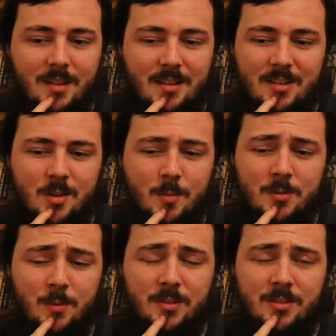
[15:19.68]
there's not much
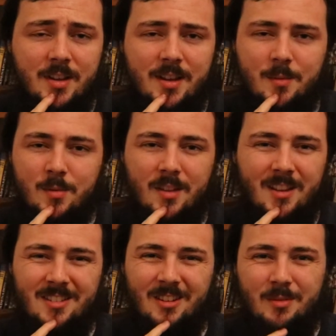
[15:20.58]
more to say. But
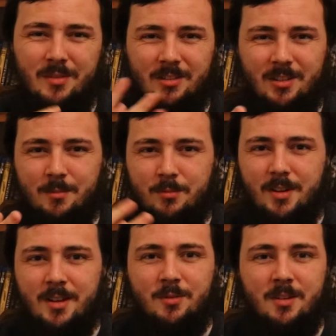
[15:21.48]
that's the only things I can
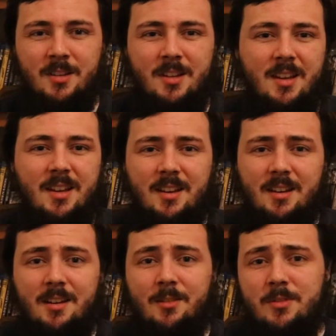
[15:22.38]
praise really.
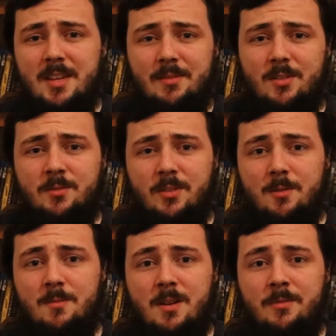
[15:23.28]
I'd have to give this
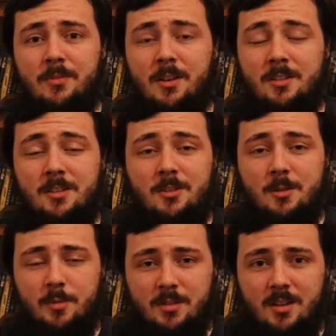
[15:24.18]
film a
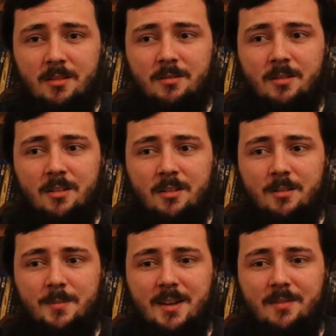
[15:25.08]
32%,
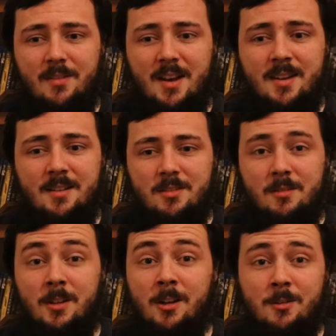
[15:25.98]
and that is
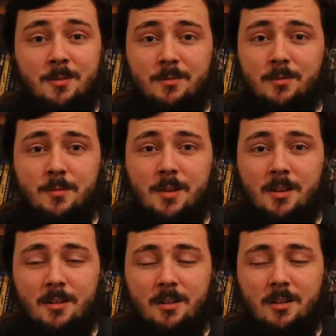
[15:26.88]
low for me.
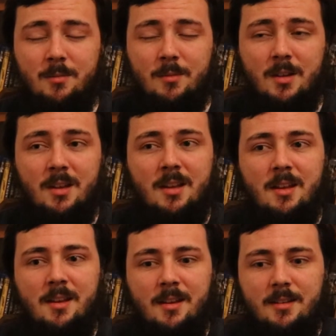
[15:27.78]

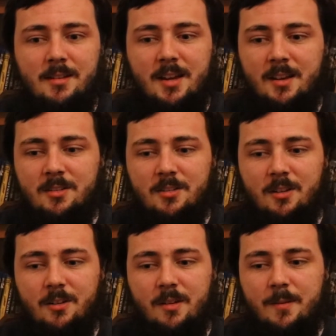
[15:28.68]
Yes, you
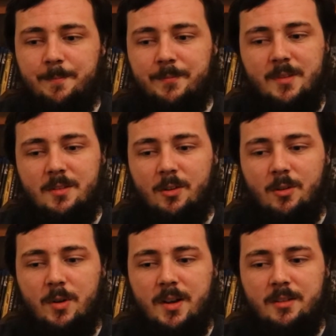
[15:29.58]
know, not
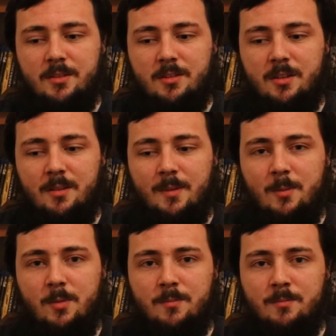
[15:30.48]
quite as
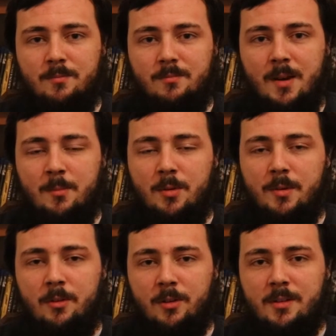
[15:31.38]
I'm probably
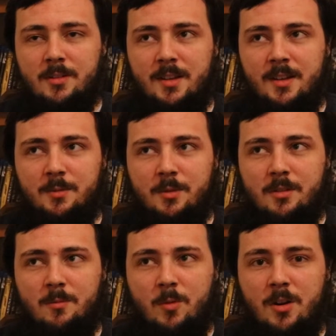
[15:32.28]
not going to say it's one of
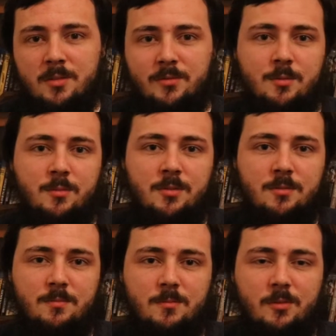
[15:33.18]
the worst films
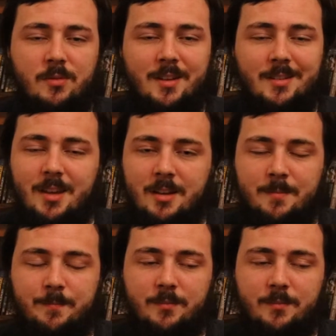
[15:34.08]
of that year,